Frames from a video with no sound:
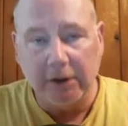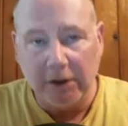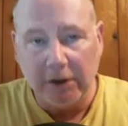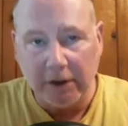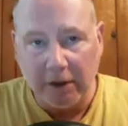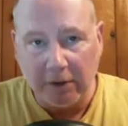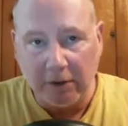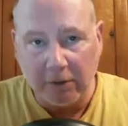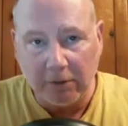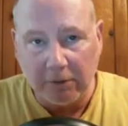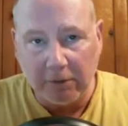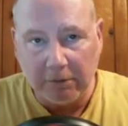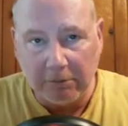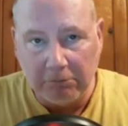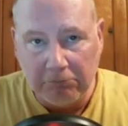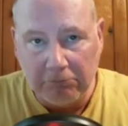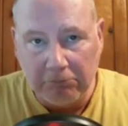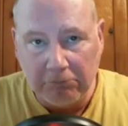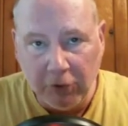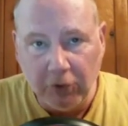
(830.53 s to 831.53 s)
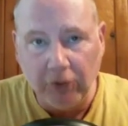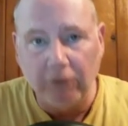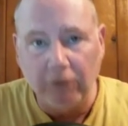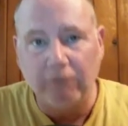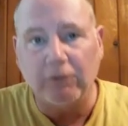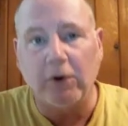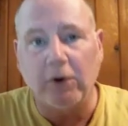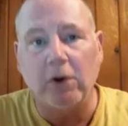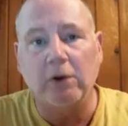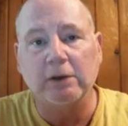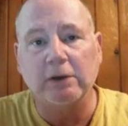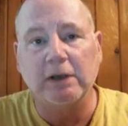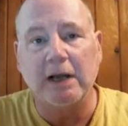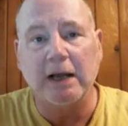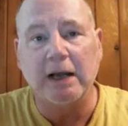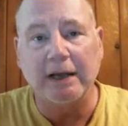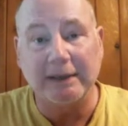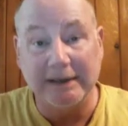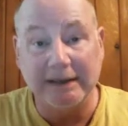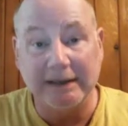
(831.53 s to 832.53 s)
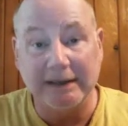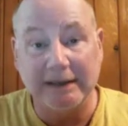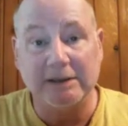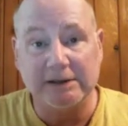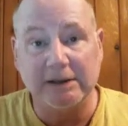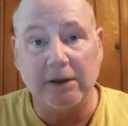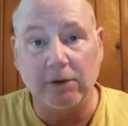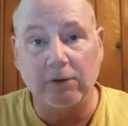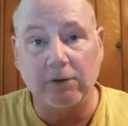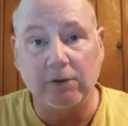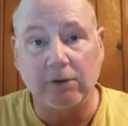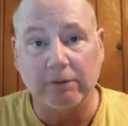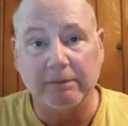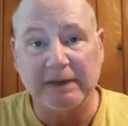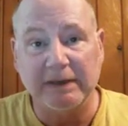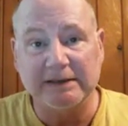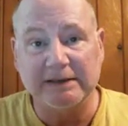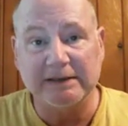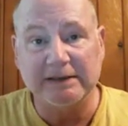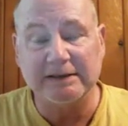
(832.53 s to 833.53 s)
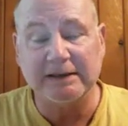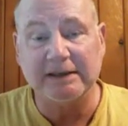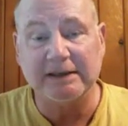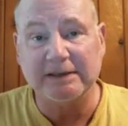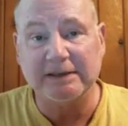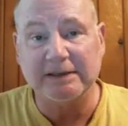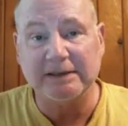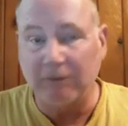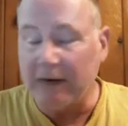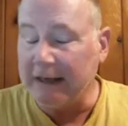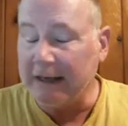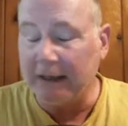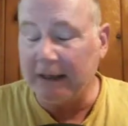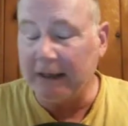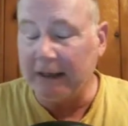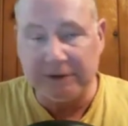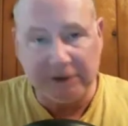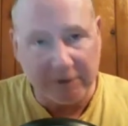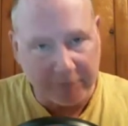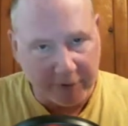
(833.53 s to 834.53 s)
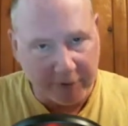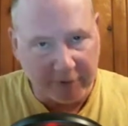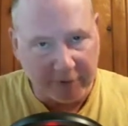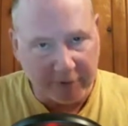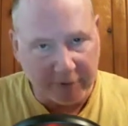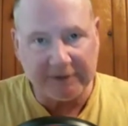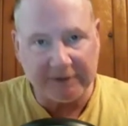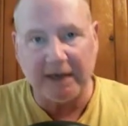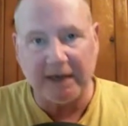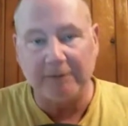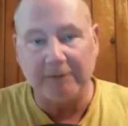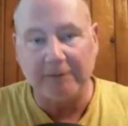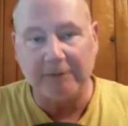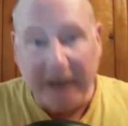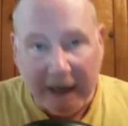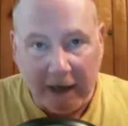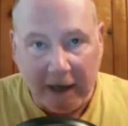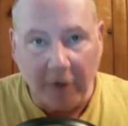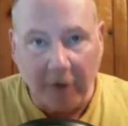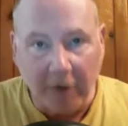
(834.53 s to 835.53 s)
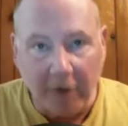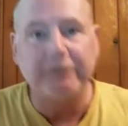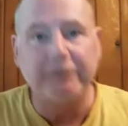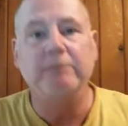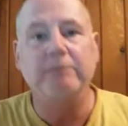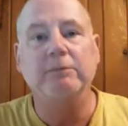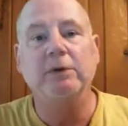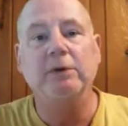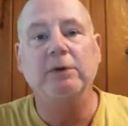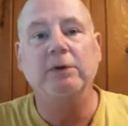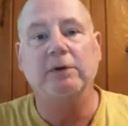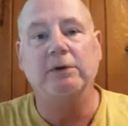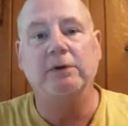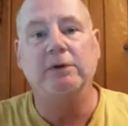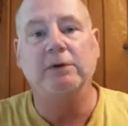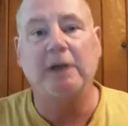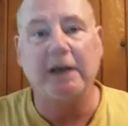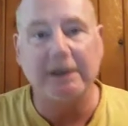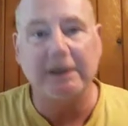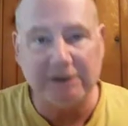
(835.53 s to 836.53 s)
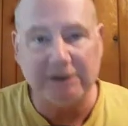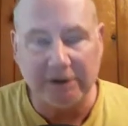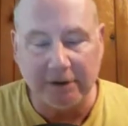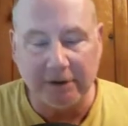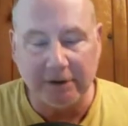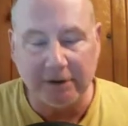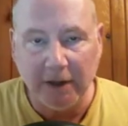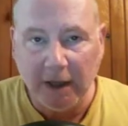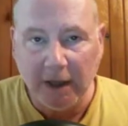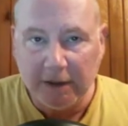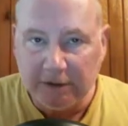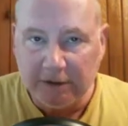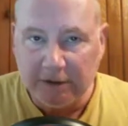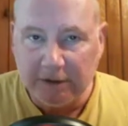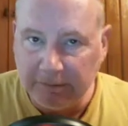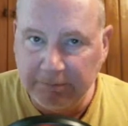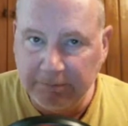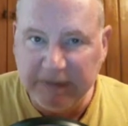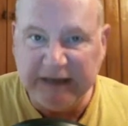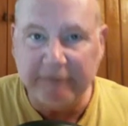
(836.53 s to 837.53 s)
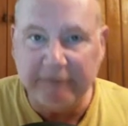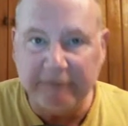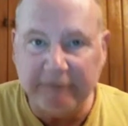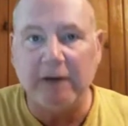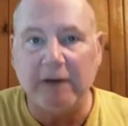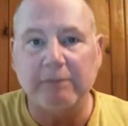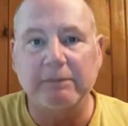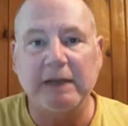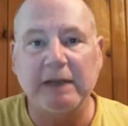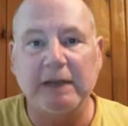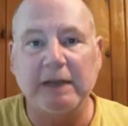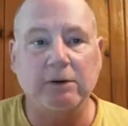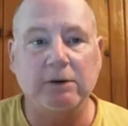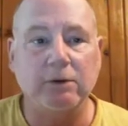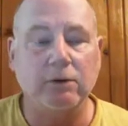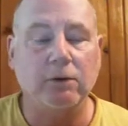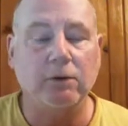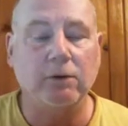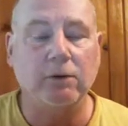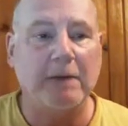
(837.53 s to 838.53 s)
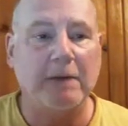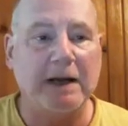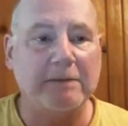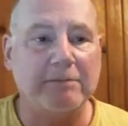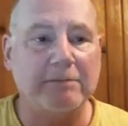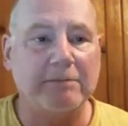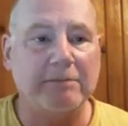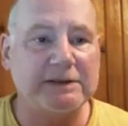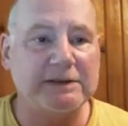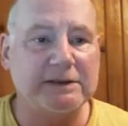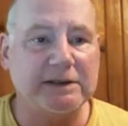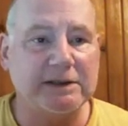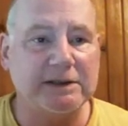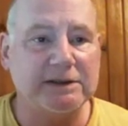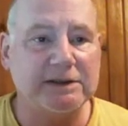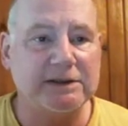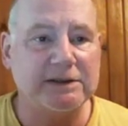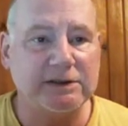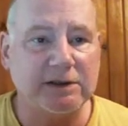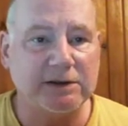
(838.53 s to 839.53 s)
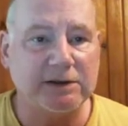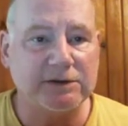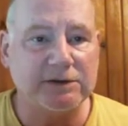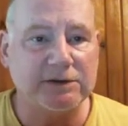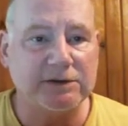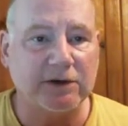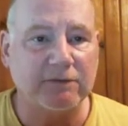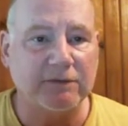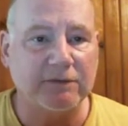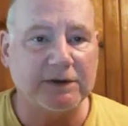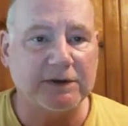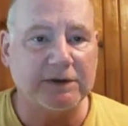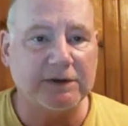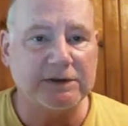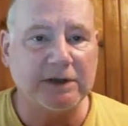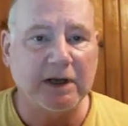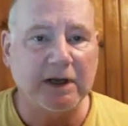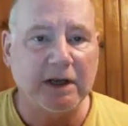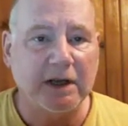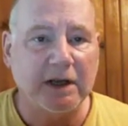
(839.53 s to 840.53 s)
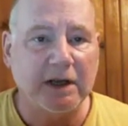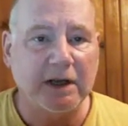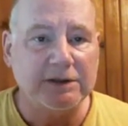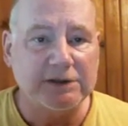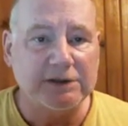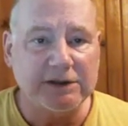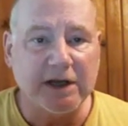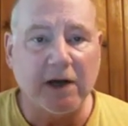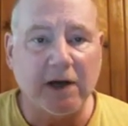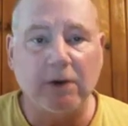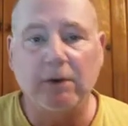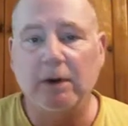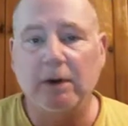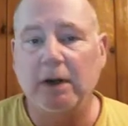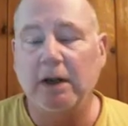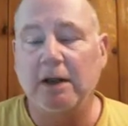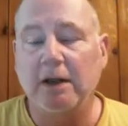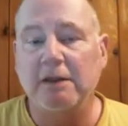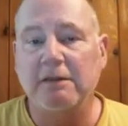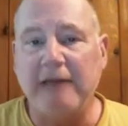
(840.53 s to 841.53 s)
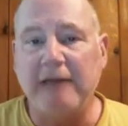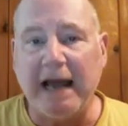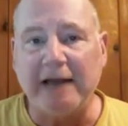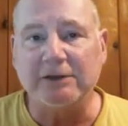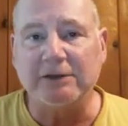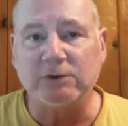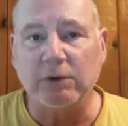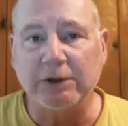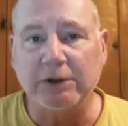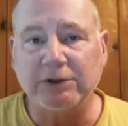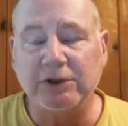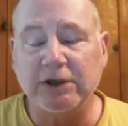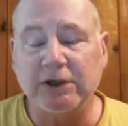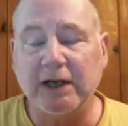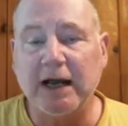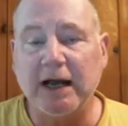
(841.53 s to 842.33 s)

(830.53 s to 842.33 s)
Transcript: move online, it is local businesses. And right now is the perfect time to help them move online, to beef up that Google My Business service. So that's what you